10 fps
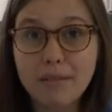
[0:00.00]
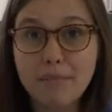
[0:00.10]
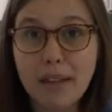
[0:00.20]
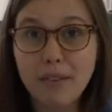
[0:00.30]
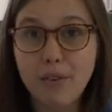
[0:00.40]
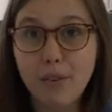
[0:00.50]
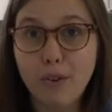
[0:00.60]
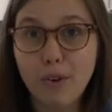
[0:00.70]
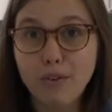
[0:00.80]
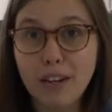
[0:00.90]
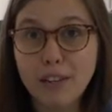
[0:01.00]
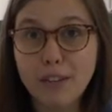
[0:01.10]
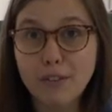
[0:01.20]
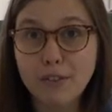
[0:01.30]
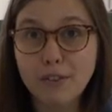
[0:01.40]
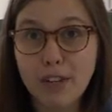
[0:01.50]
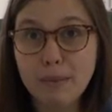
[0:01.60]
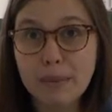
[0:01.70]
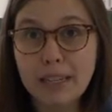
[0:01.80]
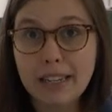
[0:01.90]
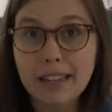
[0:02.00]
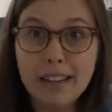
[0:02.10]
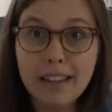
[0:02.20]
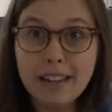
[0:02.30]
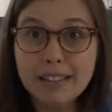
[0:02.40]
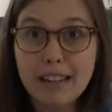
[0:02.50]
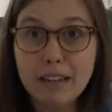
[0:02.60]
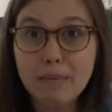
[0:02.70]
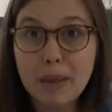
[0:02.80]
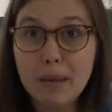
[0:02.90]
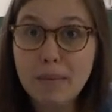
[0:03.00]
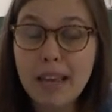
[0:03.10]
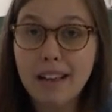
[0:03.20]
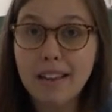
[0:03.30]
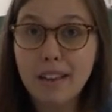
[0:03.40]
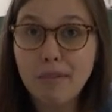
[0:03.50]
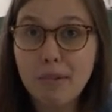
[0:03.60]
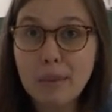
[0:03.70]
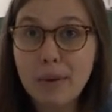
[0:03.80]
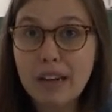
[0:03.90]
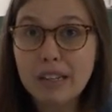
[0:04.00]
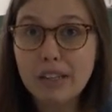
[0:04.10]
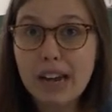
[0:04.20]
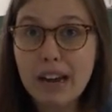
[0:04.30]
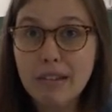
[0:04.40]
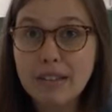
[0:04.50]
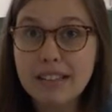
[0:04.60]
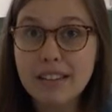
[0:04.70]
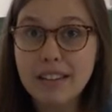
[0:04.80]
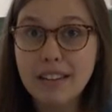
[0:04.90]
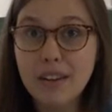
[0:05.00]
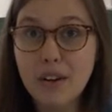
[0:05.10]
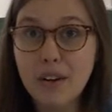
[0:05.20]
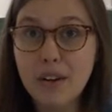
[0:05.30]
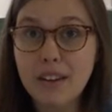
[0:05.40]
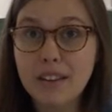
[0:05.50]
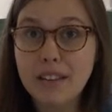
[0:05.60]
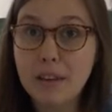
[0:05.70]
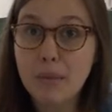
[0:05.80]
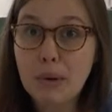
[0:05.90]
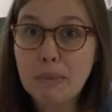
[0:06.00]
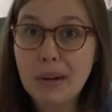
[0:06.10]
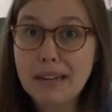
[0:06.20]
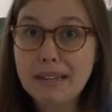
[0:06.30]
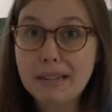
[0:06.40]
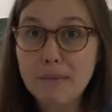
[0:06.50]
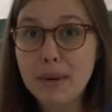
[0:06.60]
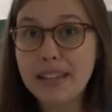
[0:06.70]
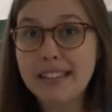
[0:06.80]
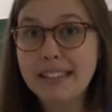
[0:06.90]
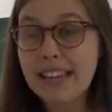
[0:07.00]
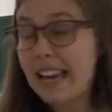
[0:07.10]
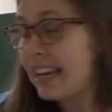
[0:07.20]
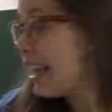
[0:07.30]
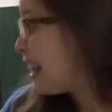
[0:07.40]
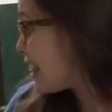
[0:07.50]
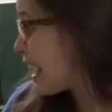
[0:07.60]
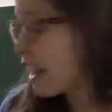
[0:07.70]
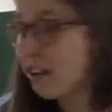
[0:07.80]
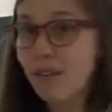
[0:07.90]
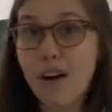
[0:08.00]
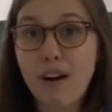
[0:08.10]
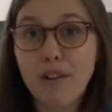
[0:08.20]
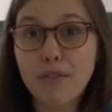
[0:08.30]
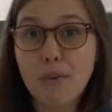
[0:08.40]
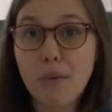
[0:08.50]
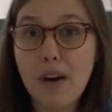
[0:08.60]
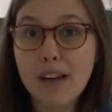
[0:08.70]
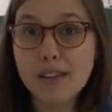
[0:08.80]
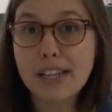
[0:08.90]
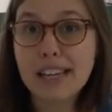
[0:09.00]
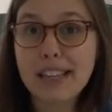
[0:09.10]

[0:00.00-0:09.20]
Make them for friends, for family. Send them in the mail. Leave them around your house. They will brighten somebody's day. Thank you all for watching.